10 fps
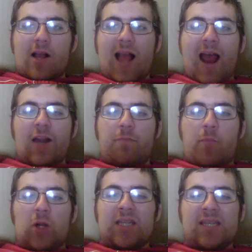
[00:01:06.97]
kind of
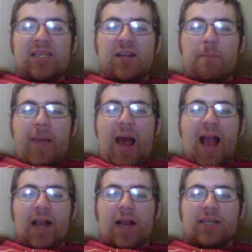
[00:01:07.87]
put this team
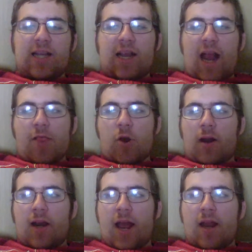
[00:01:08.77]
back
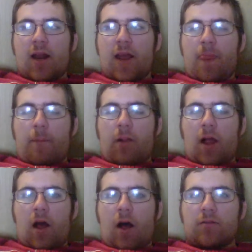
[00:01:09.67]
together again in the
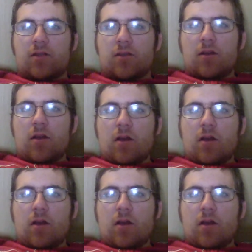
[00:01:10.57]
playoffs,